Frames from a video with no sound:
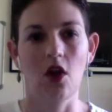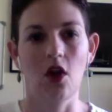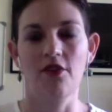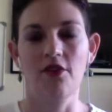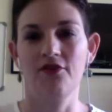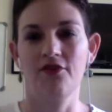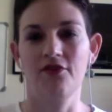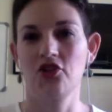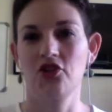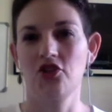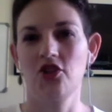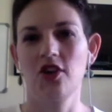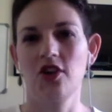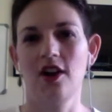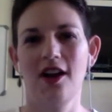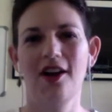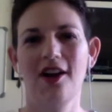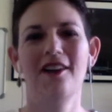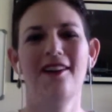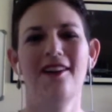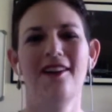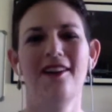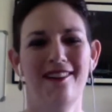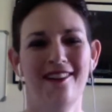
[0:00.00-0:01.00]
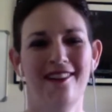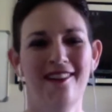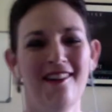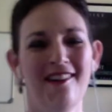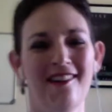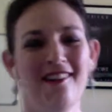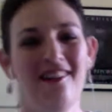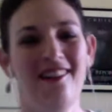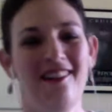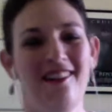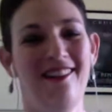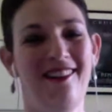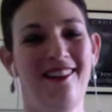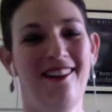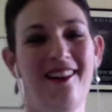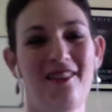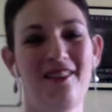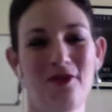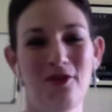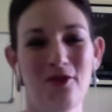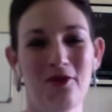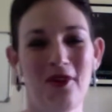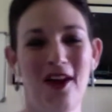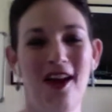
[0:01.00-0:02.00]
Oh, for sure.
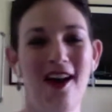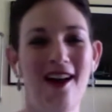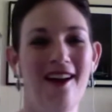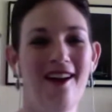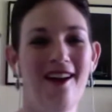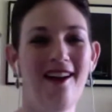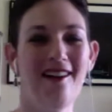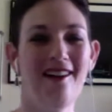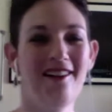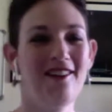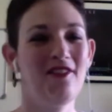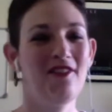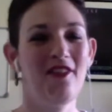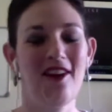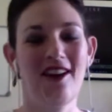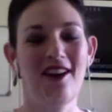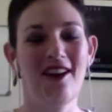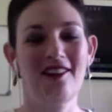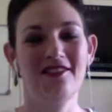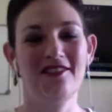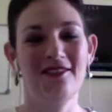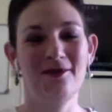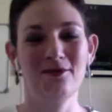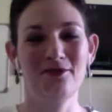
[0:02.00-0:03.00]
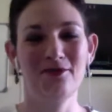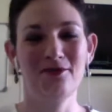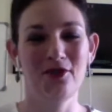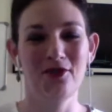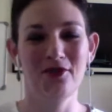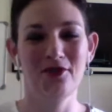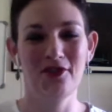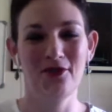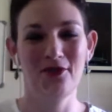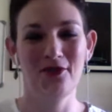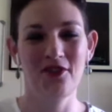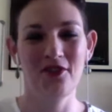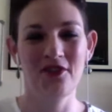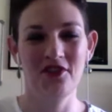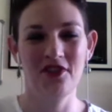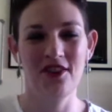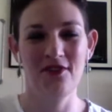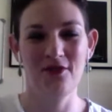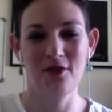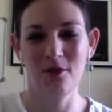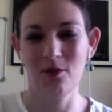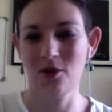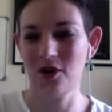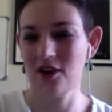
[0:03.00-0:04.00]
I thought, I seemed so different
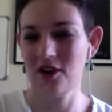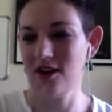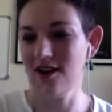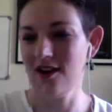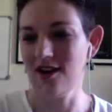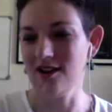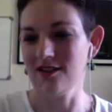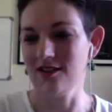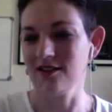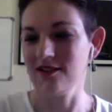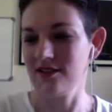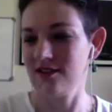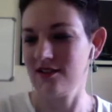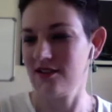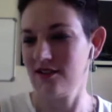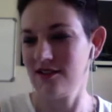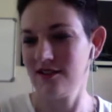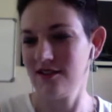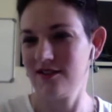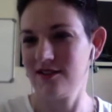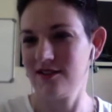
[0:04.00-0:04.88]
to everybody else, and